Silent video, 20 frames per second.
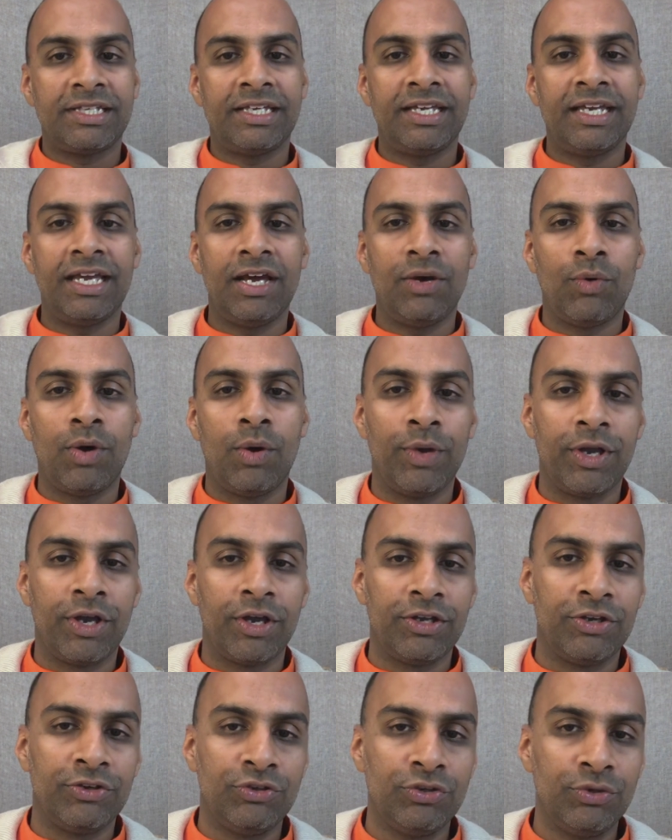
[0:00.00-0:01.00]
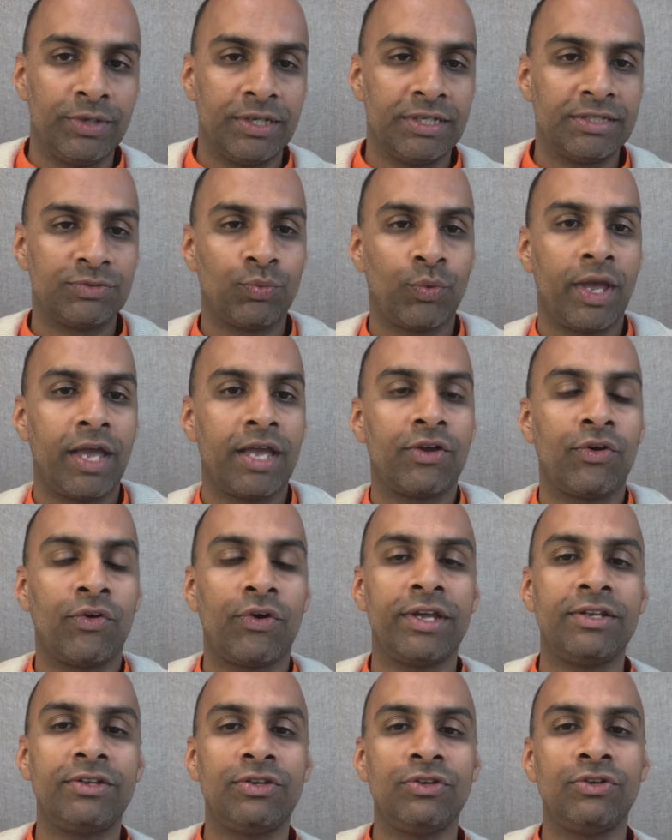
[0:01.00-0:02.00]
here what we're going to do is we're
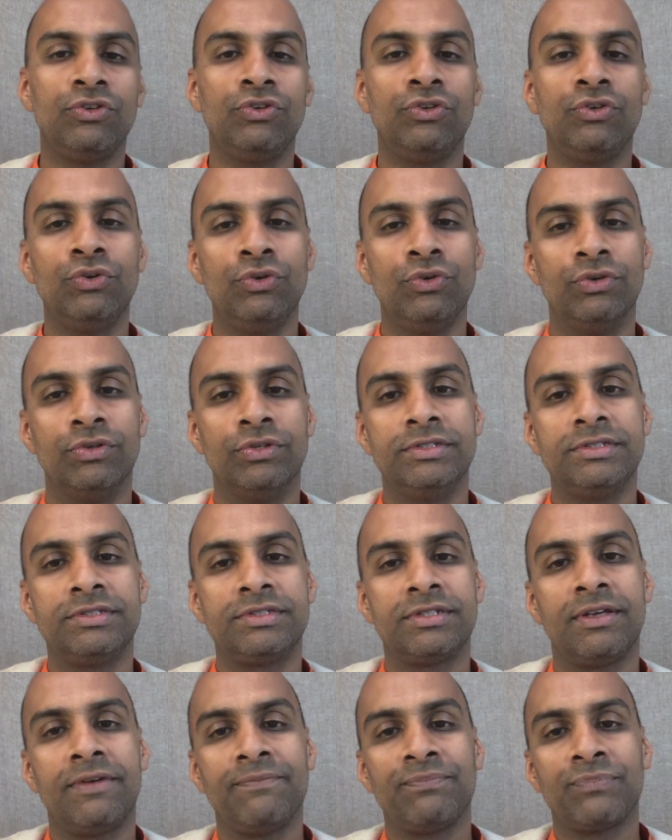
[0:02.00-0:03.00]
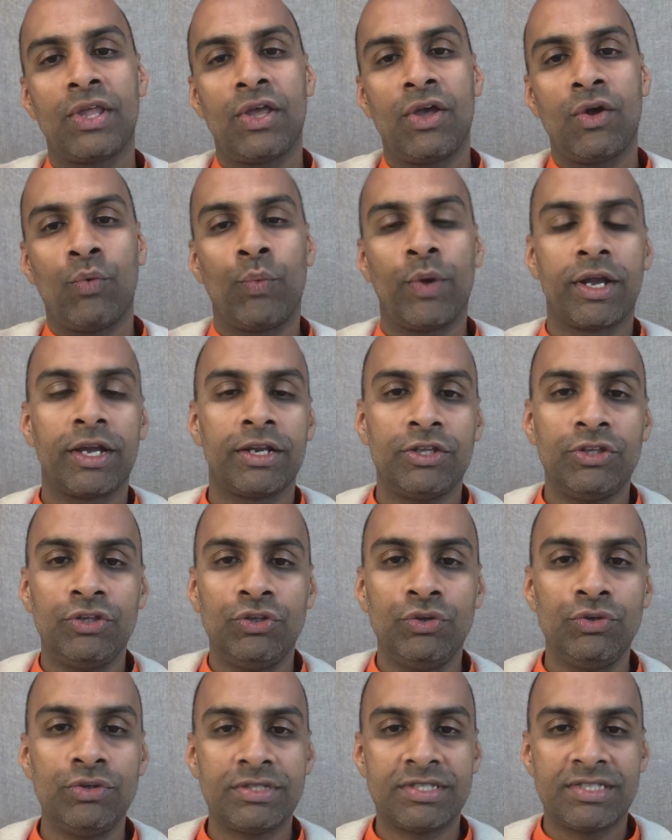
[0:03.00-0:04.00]
going to use
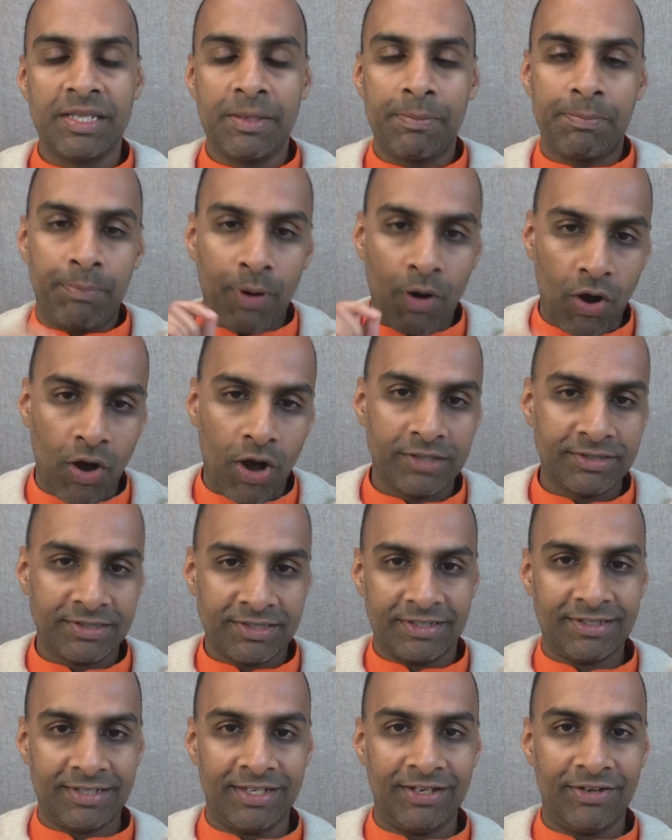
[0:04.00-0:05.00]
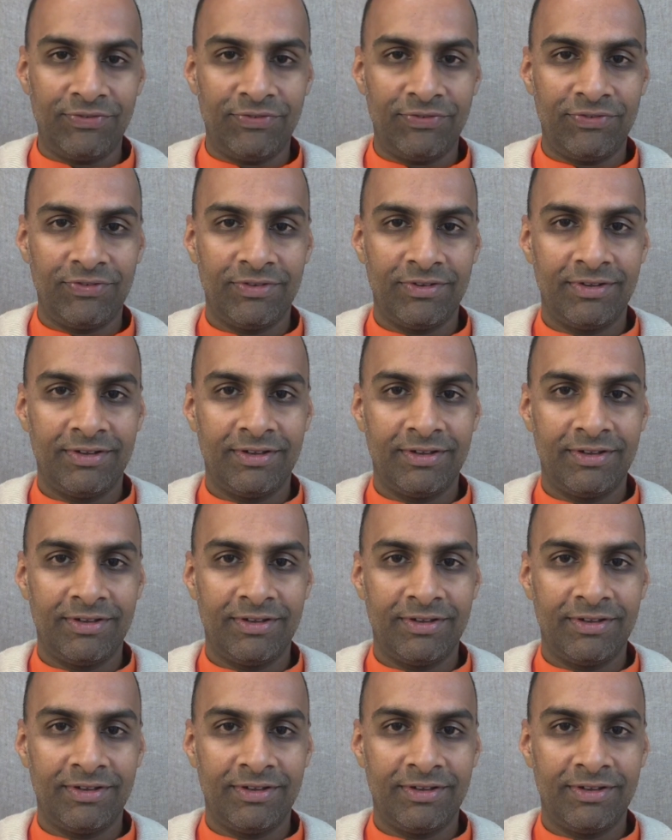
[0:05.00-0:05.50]
the positive